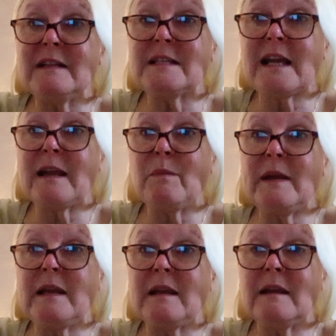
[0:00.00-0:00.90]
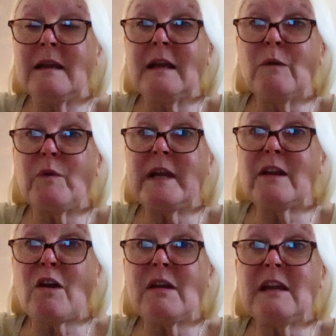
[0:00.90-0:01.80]
a day a week where you're
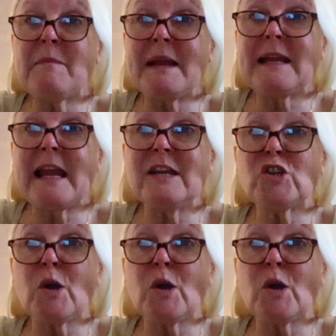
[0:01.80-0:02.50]
not, you might get your